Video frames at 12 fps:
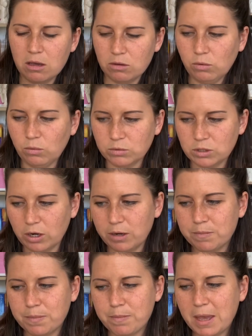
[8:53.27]
Oh, sorry.
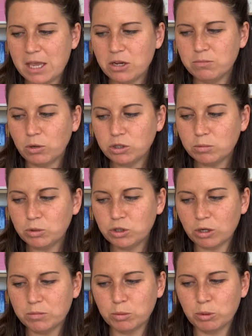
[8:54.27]
Making multiple
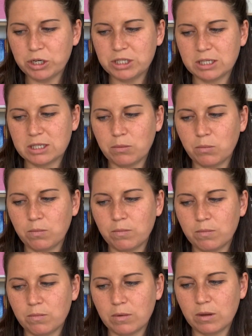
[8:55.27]
jobs or projects
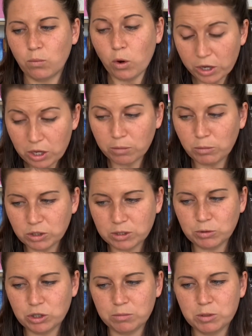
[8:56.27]
working on multiple
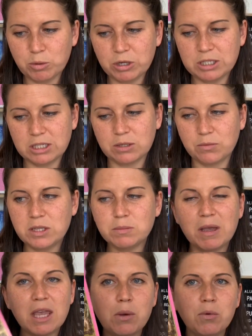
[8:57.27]
jobs or projects at once,
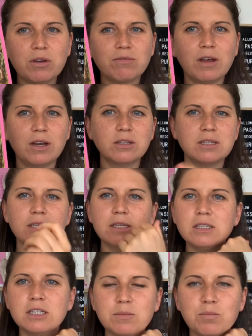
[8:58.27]
making work fun. So this is
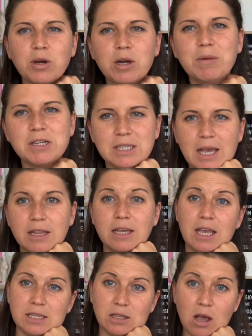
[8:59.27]
just pretty much saying that
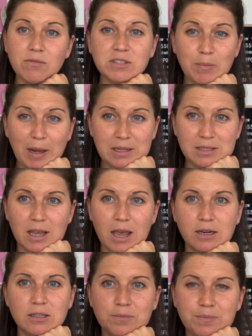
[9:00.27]
yes, life is a balancing
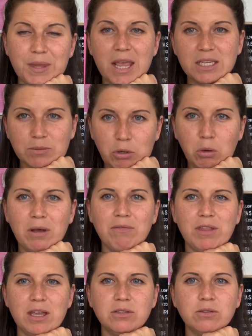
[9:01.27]
act. Yes, we all have
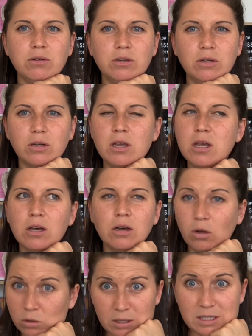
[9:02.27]
things on all
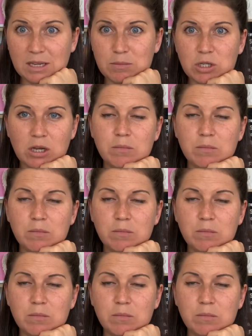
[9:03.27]
at the same time.